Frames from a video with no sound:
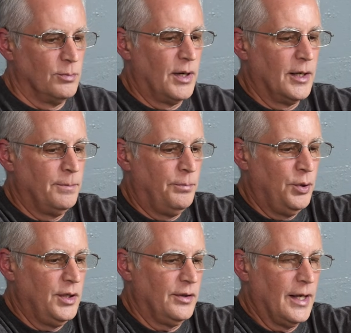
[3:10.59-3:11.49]
by
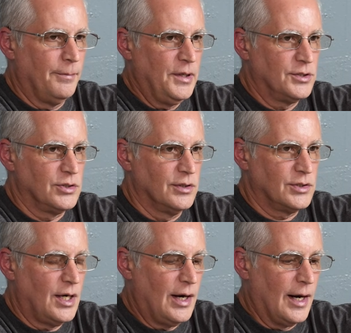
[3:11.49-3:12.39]
putting that piece on the
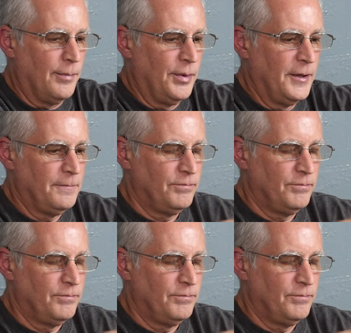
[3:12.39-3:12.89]
top,